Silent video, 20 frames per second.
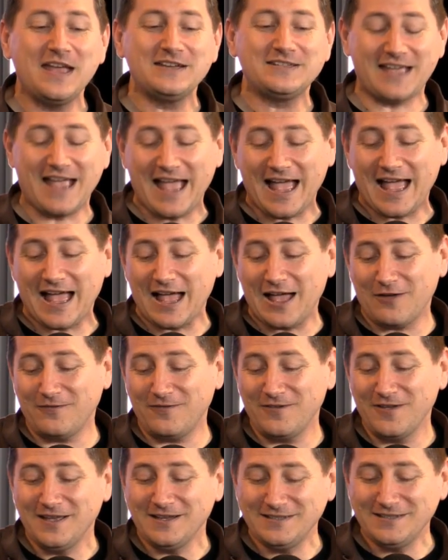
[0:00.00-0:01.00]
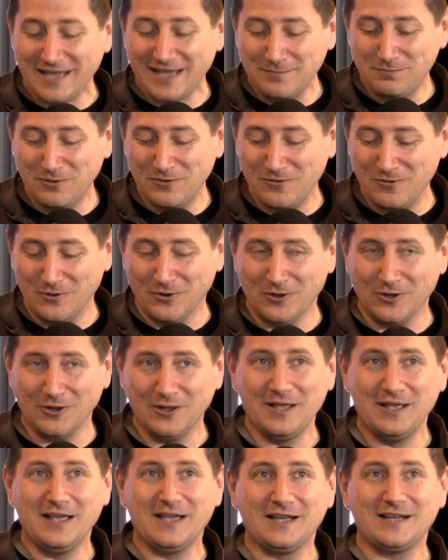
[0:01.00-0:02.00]
to have
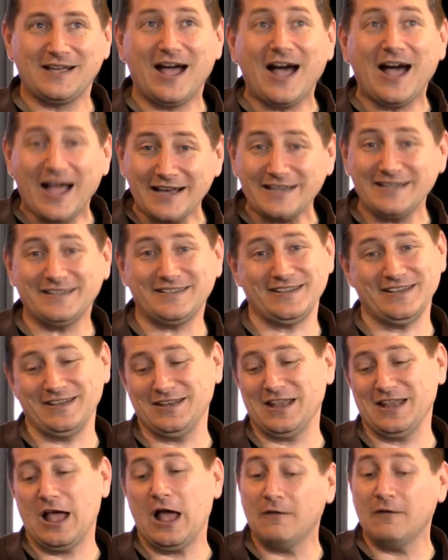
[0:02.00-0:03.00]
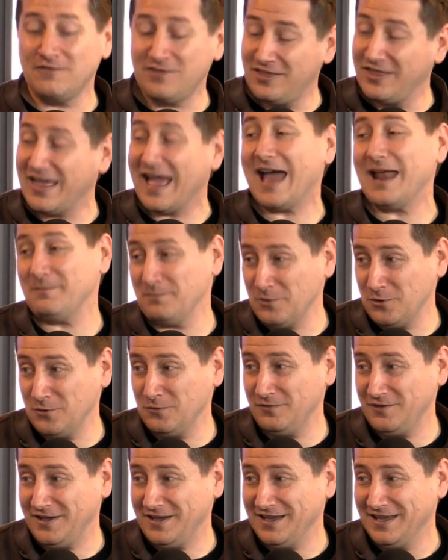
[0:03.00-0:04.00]
Deadpool cognizant of that
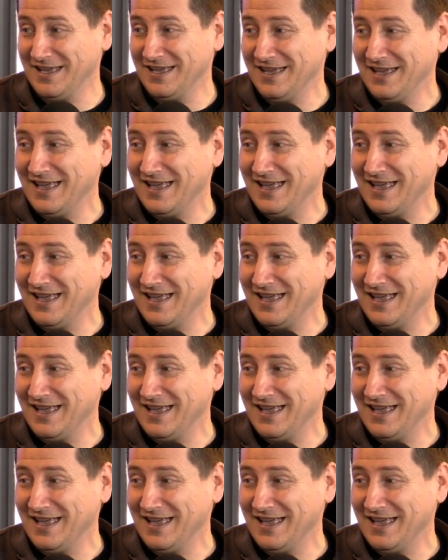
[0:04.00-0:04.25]
movie.